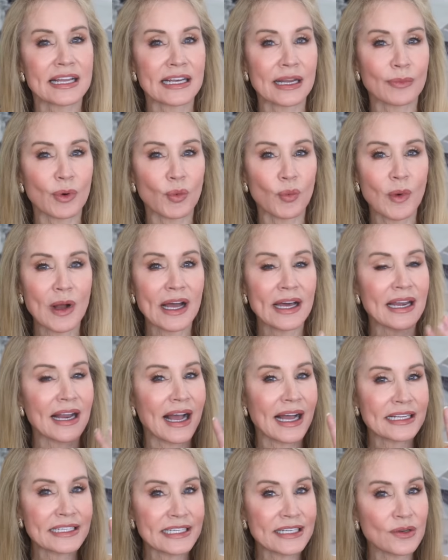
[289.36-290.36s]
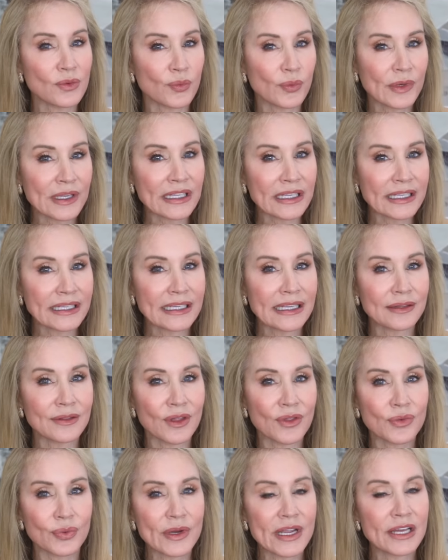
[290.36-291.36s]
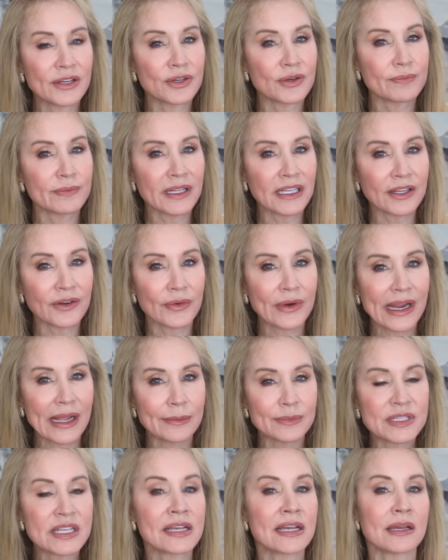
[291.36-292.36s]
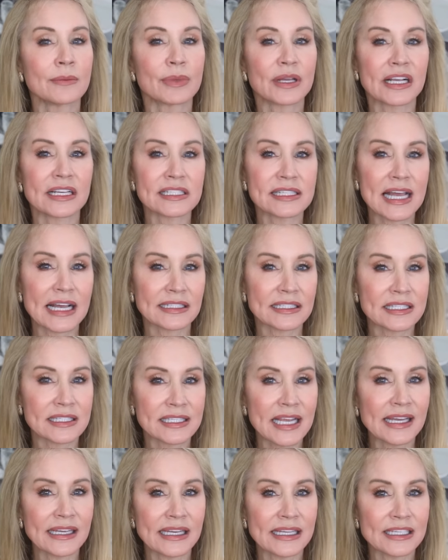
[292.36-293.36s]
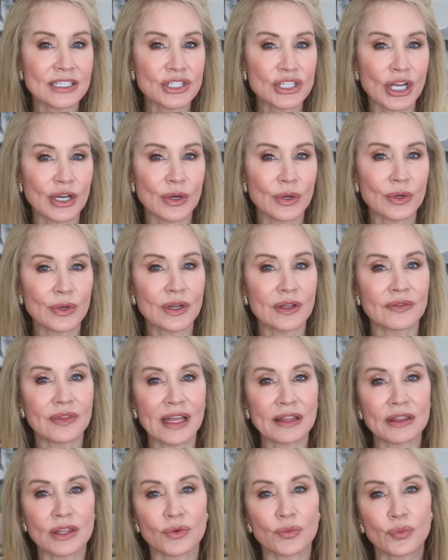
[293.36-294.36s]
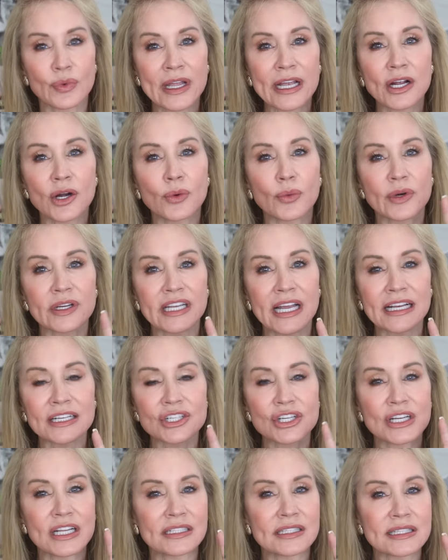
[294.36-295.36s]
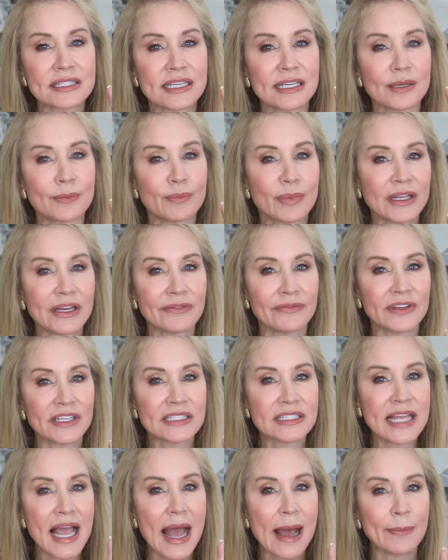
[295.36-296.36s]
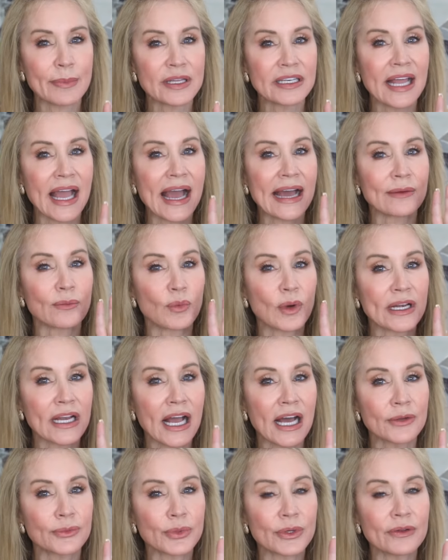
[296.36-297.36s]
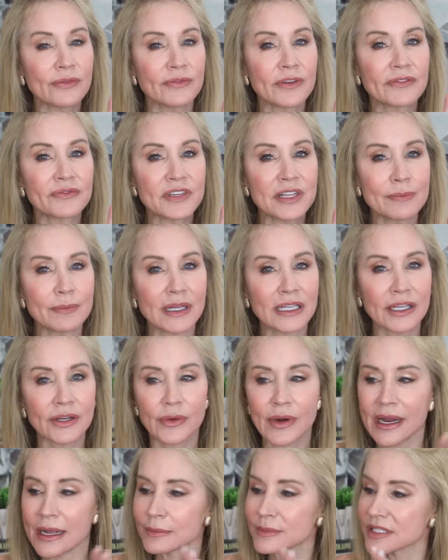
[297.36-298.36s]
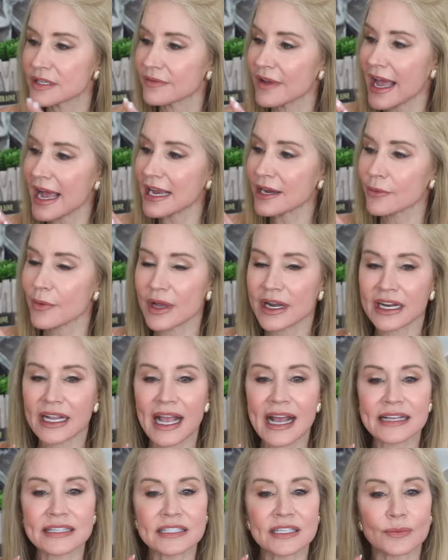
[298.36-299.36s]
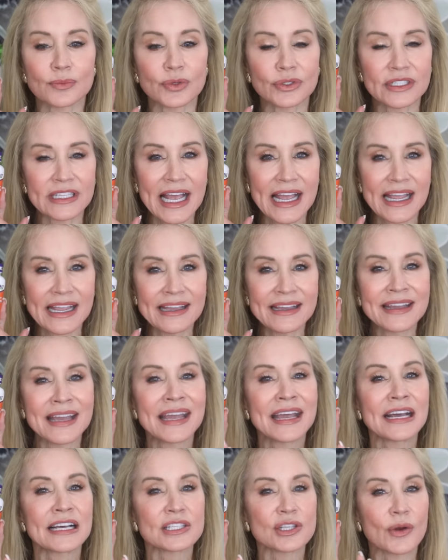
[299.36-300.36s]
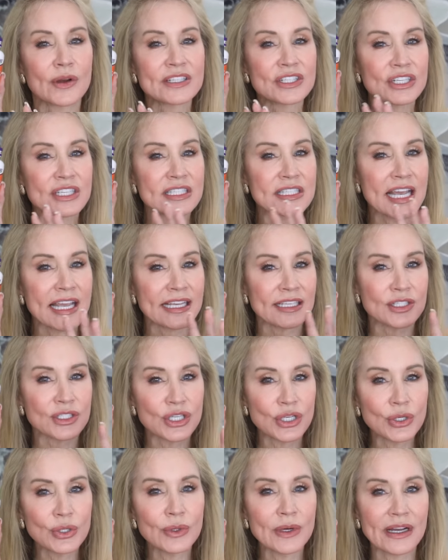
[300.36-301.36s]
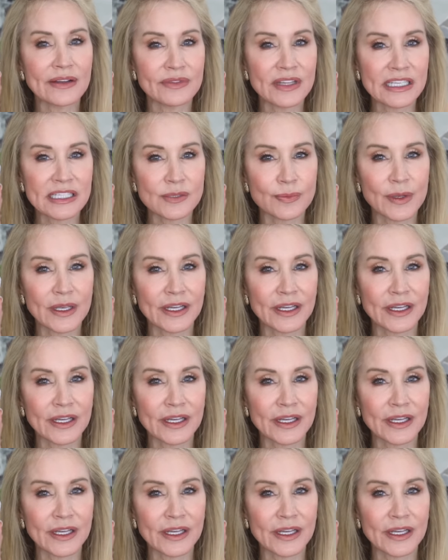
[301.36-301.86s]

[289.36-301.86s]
that, number one, I didn't really need the 300 milligrams because that study showed that the wrinkle reduction and skin benefits happened at 150 milligrams of hyaluronic acid per day. So I just take 2 of these